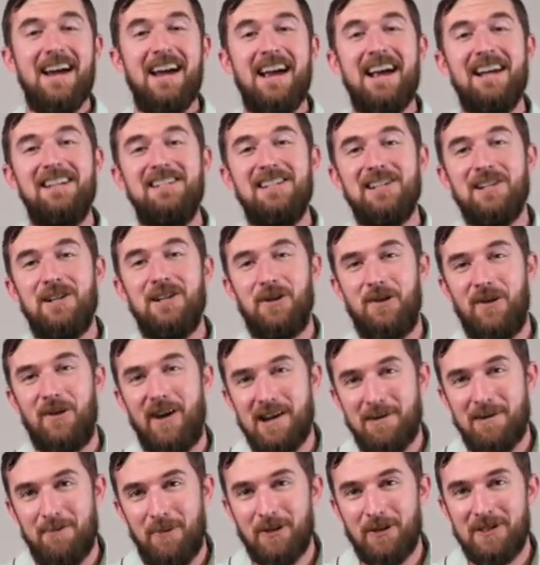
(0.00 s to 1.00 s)
It's
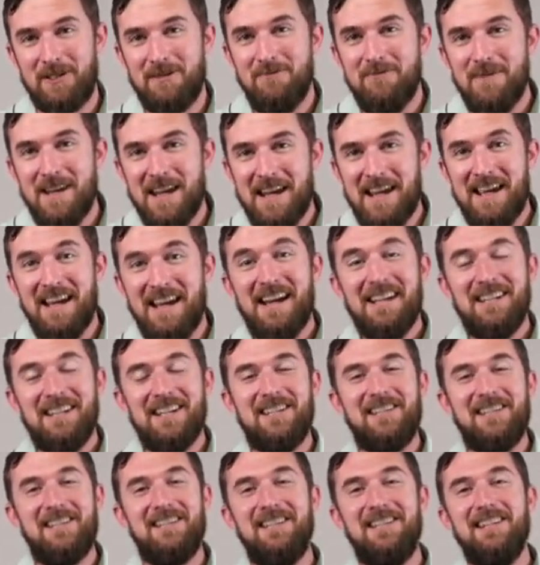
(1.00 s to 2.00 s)
incredible to me to
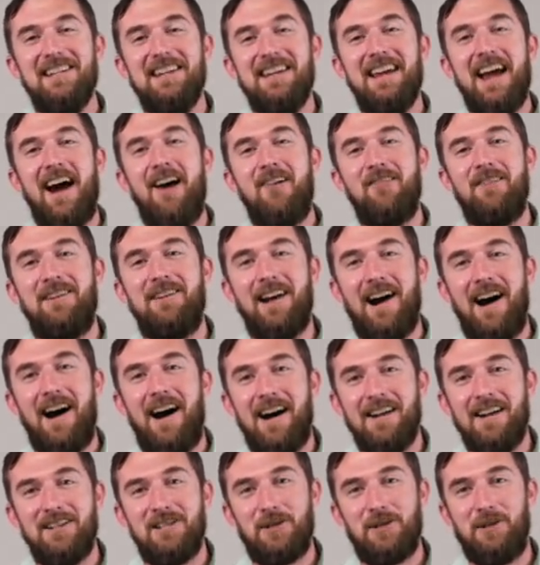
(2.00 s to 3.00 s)
see how
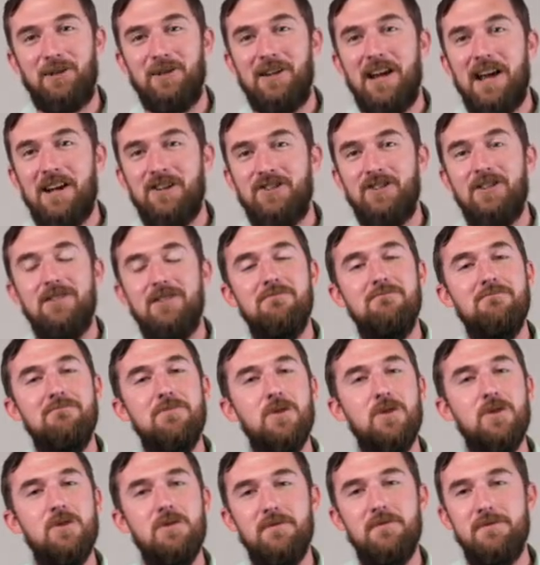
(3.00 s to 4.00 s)
God's creation
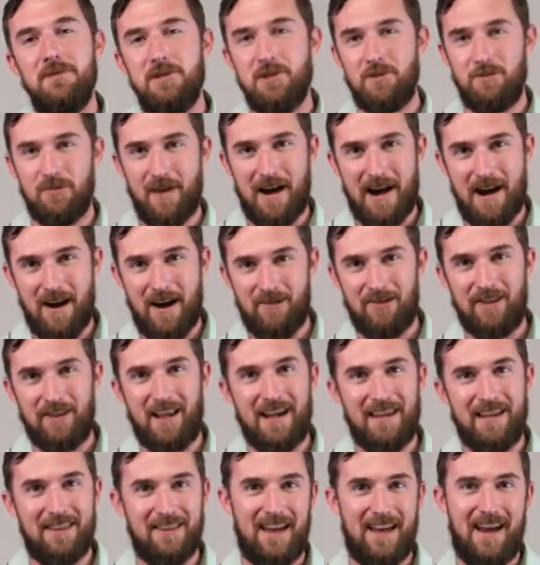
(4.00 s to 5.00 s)
moves around
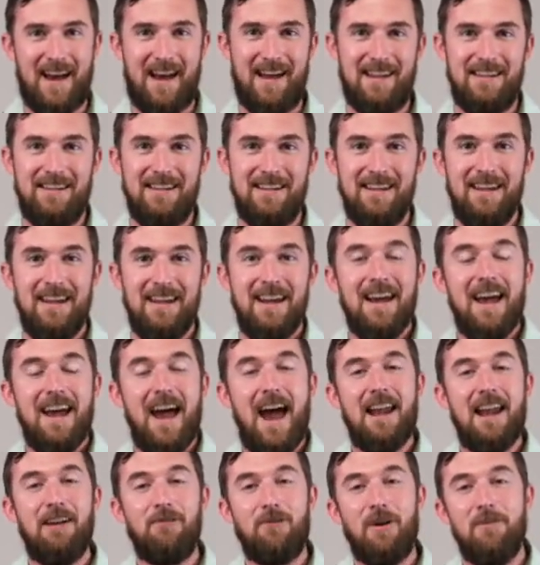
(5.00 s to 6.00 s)
like that.
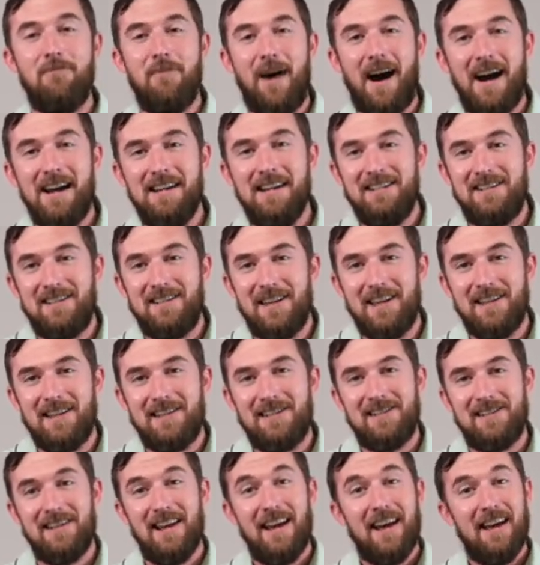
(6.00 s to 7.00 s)
And it reminds
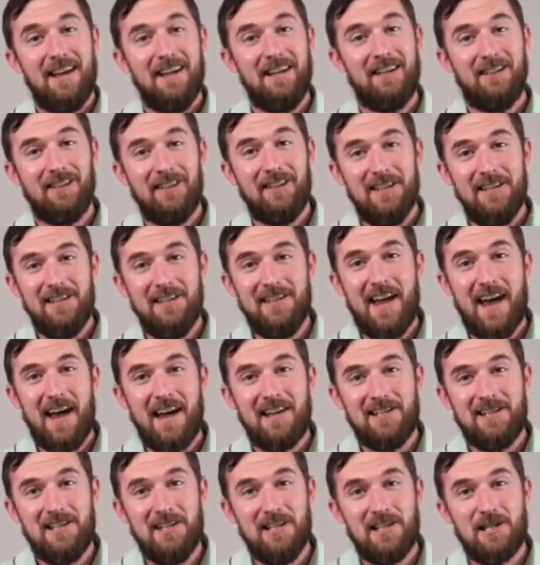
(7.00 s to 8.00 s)
us,
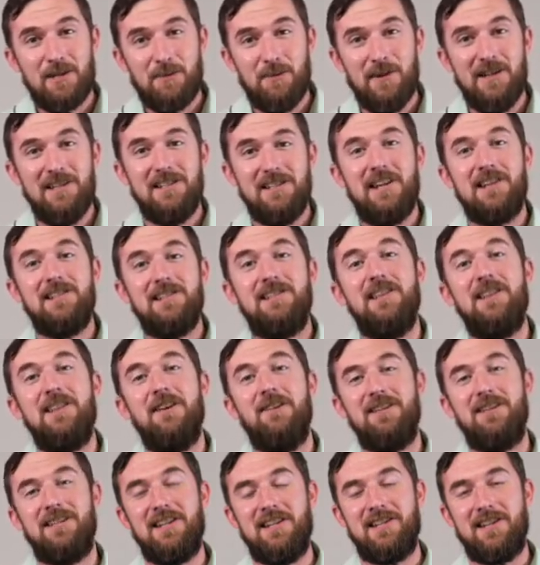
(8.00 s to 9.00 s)
Ecclesiastes 3 says that
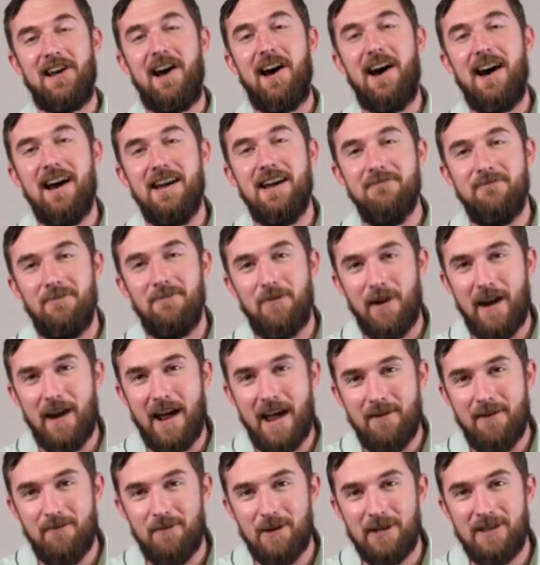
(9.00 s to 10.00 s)
there is a time for
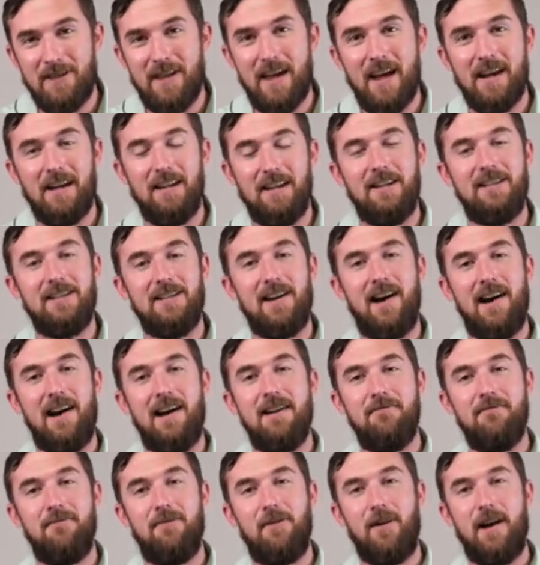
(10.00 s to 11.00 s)
everything and a
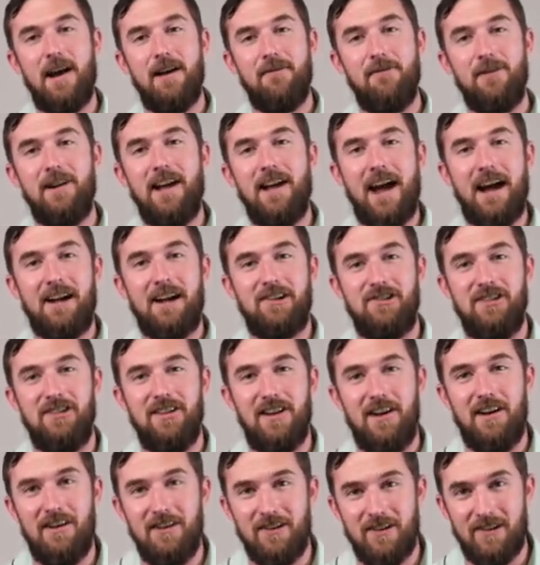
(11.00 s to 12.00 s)
time for every
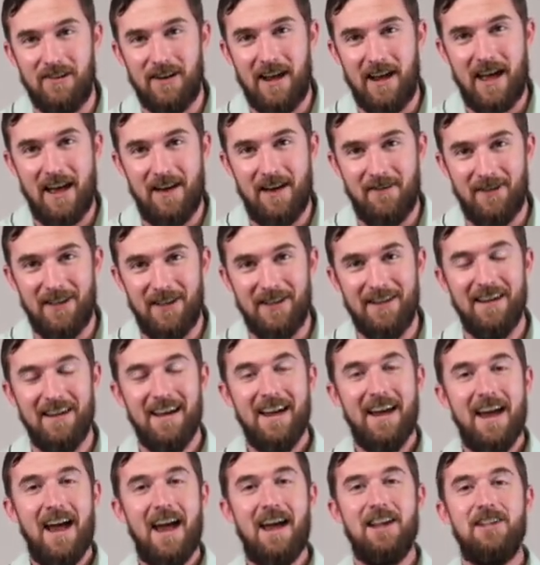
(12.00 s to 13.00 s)
action under heaven.
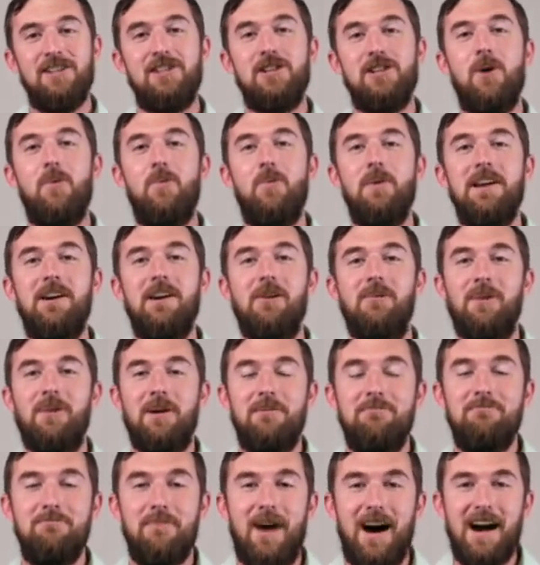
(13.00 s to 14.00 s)
And so we are
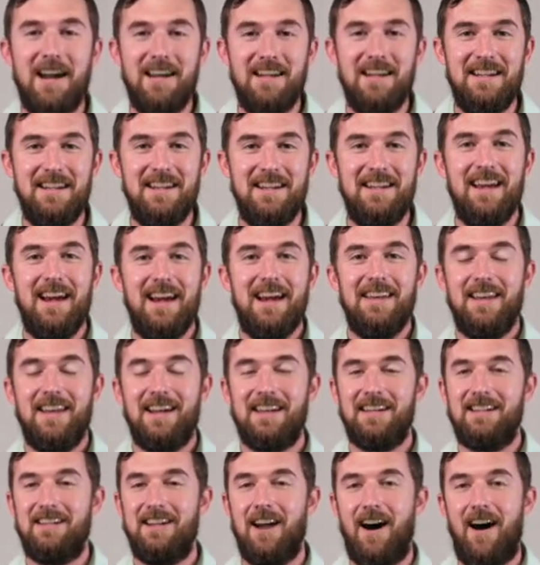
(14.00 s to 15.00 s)
reminded
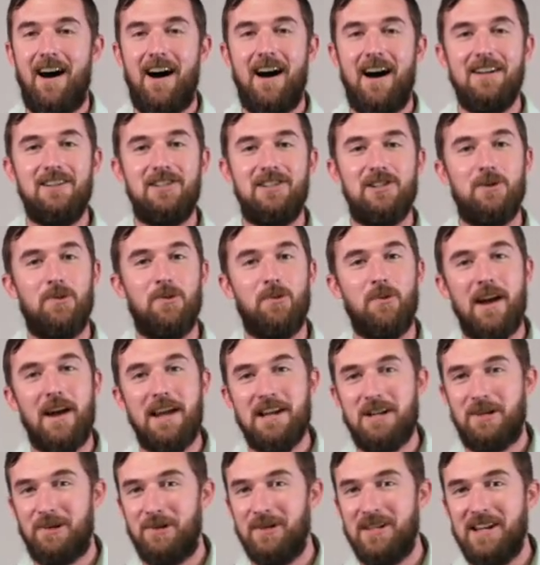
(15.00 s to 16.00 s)
that God's
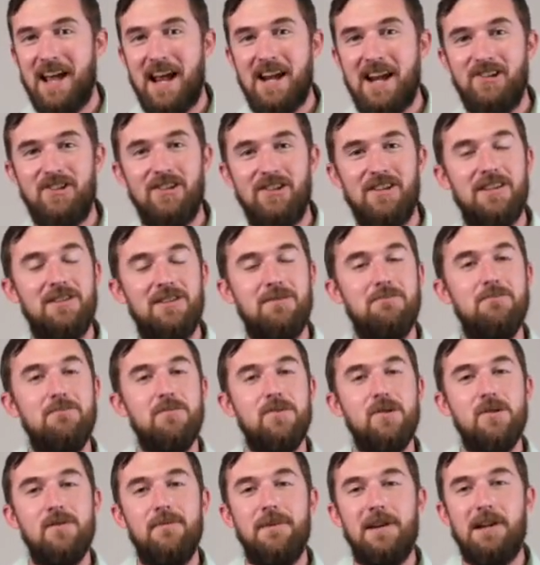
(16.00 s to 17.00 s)
great creation is
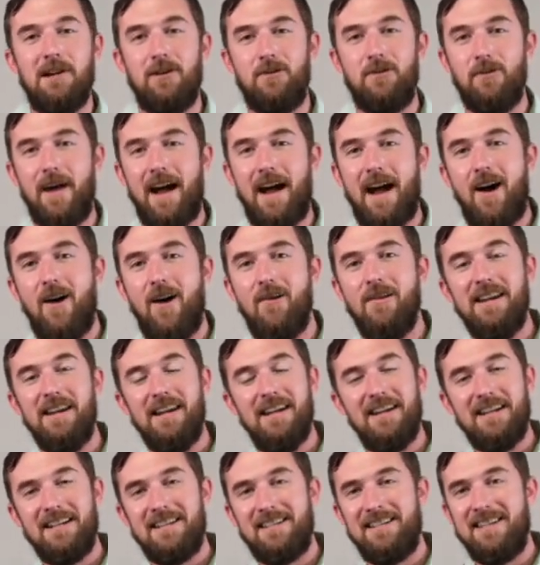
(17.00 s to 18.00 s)
moving around
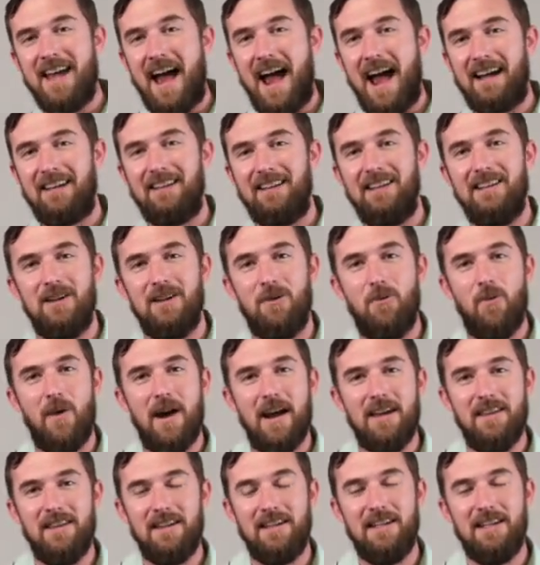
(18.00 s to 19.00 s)
in exactly the
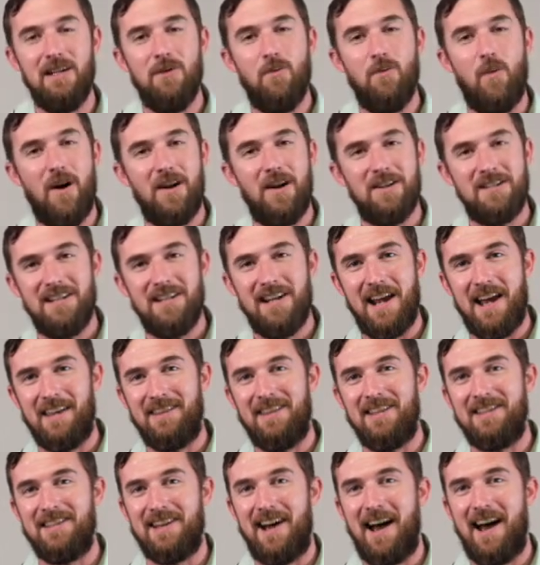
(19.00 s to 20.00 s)
way that He wants it at
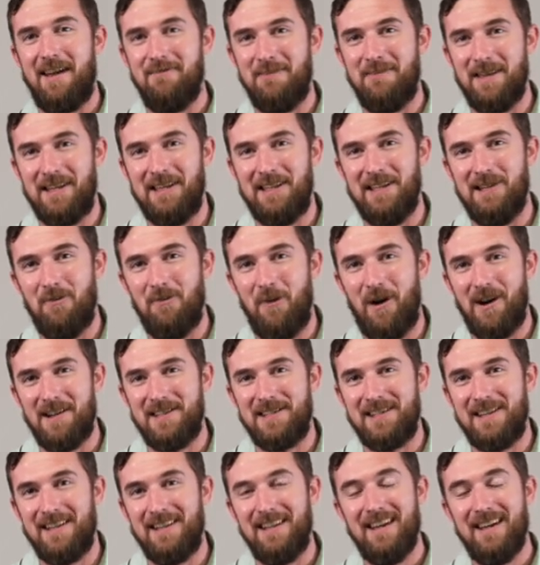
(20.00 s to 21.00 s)
the time that He
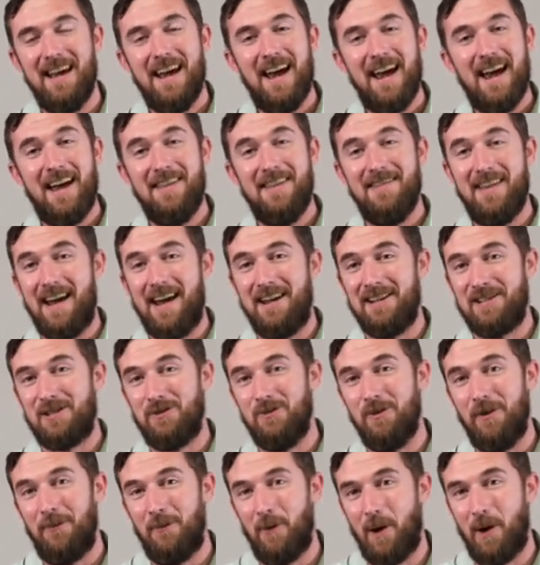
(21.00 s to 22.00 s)
wants it. And that is
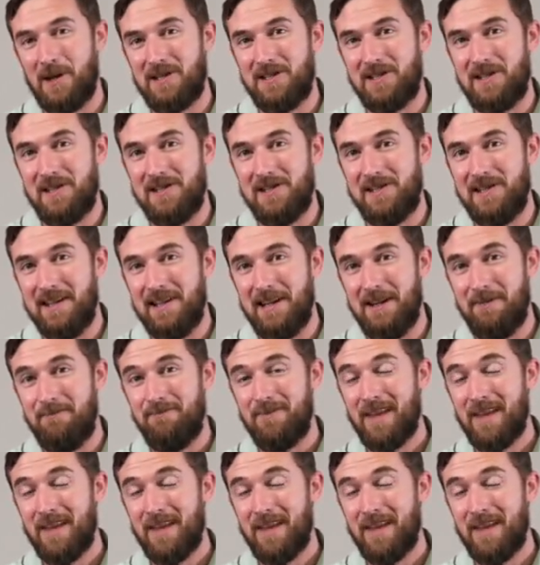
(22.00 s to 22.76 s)
cool for us to see.